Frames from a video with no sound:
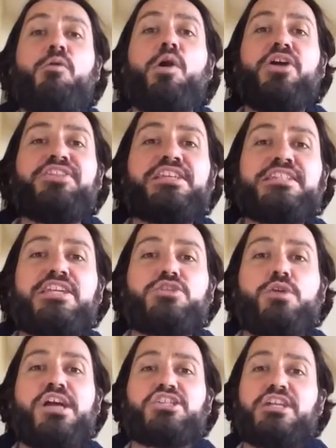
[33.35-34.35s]
Well, in this
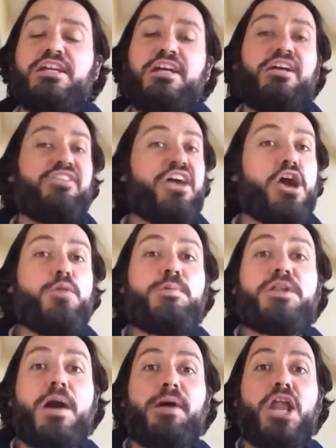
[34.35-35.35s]
situation, they
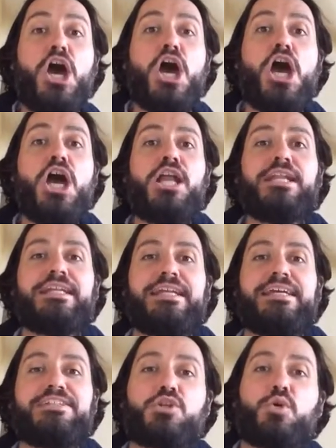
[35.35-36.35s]
opened up an early
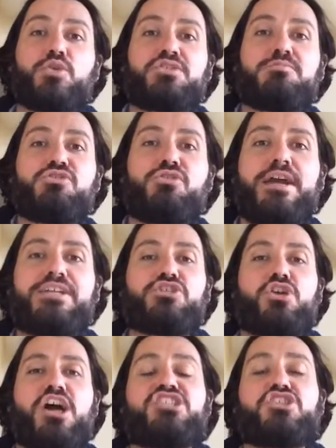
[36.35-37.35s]
lead, scored some great
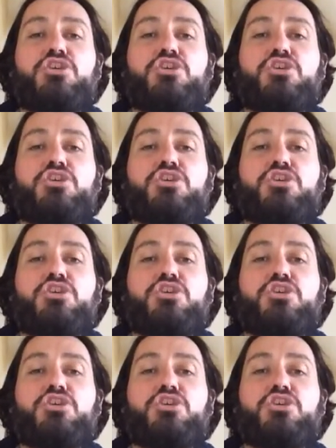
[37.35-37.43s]
tries.